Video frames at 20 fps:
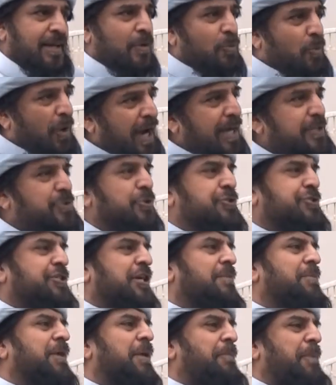Why to
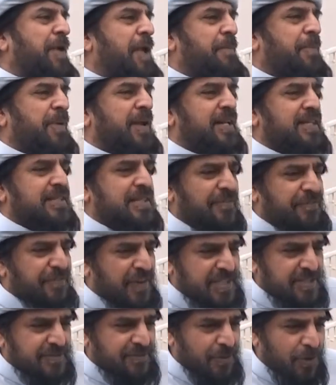trouble people in the
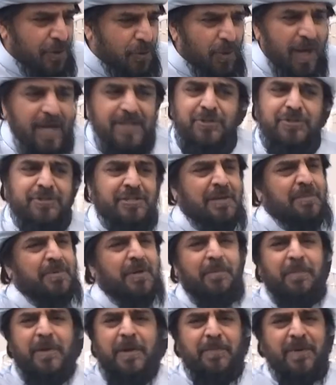first floor? Why to
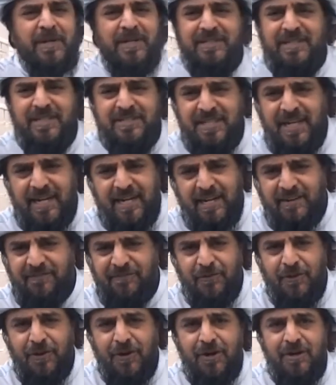trouble people in the second
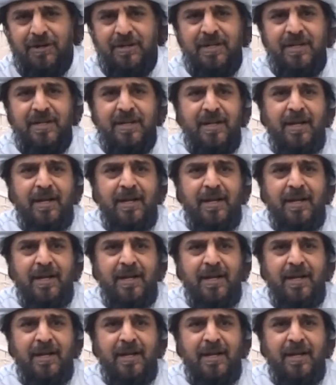floor?